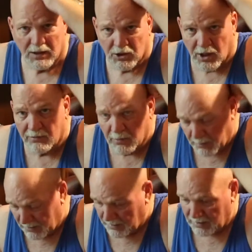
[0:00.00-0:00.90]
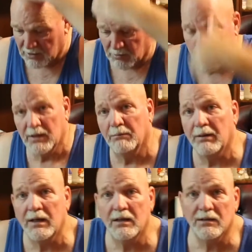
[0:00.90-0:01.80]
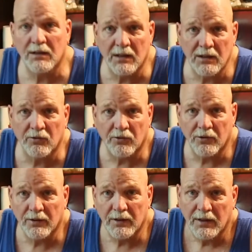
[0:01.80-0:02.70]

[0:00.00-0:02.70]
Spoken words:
shaving my head has been a pain in the keister